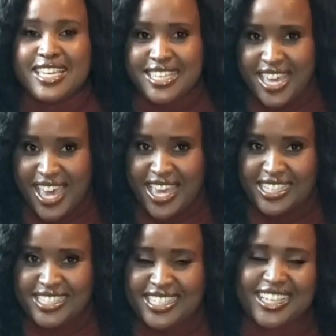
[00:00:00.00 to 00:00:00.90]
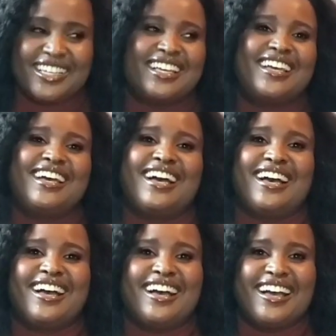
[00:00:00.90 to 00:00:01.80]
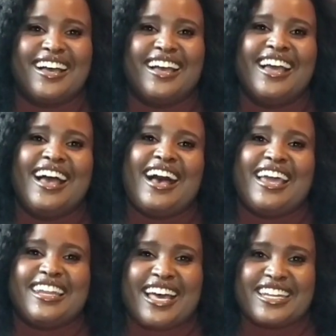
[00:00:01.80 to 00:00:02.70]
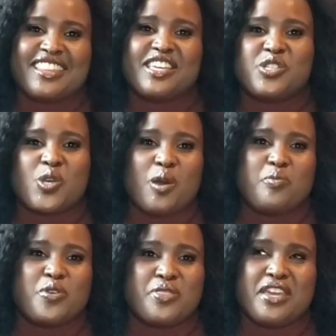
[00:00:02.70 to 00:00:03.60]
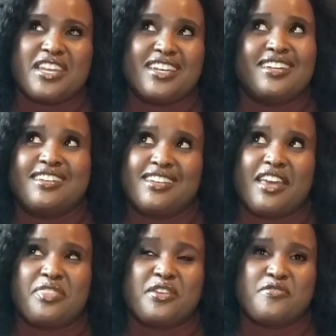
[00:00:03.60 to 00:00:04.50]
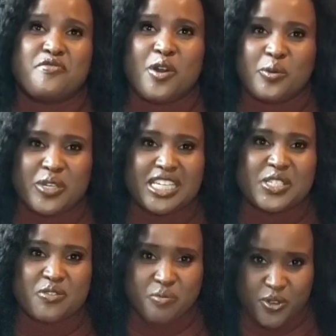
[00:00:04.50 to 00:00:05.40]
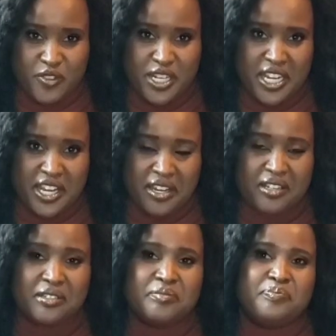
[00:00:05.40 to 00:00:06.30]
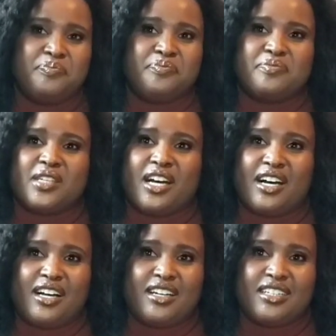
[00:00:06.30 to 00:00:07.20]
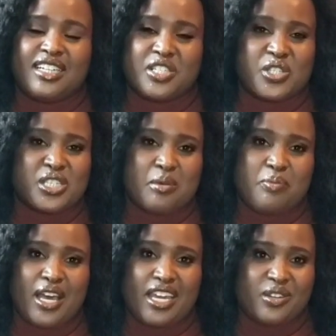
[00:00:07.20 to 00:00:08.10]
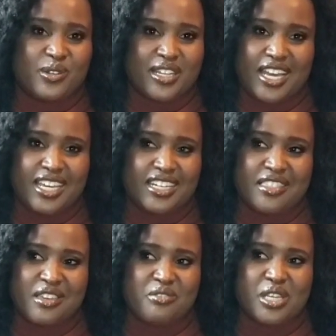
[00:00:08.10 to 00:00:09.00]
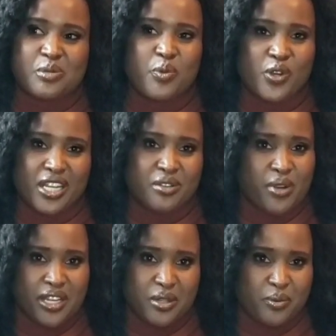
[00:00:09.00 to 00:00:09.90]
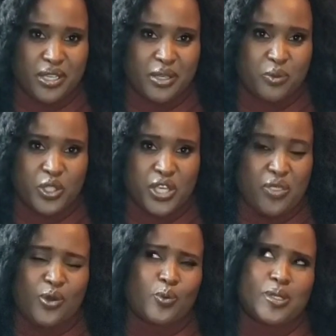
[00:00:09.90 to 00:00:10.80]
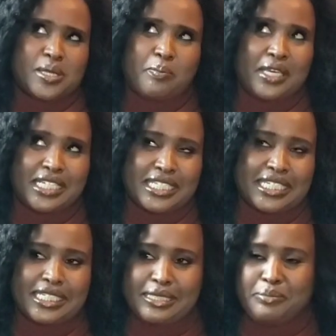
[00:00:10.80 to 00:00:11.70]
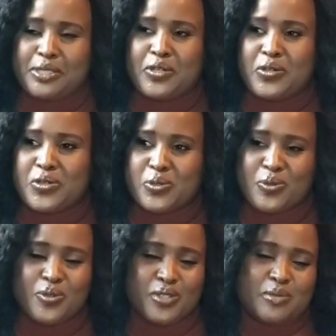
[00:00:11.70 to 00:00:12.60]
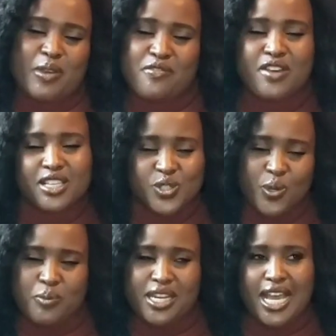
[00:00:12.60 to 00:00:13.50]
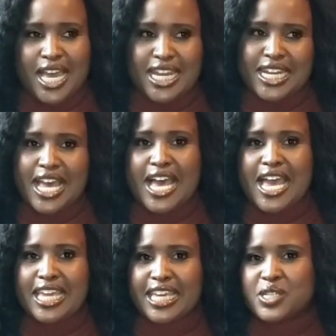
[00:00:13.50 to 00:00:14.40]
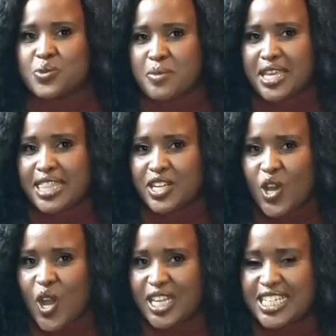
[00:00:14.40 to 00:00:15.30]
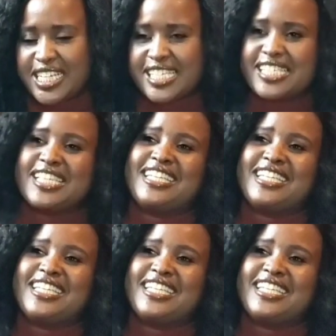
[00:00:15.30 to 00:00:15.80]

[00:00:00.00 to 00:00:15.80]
Yes. I landed the job within, I think, 4 weeks of moving here. I just applied online and they responded right away, which I thought was a big deal because, oh, it's my first job in Canada. I get to make the dollars.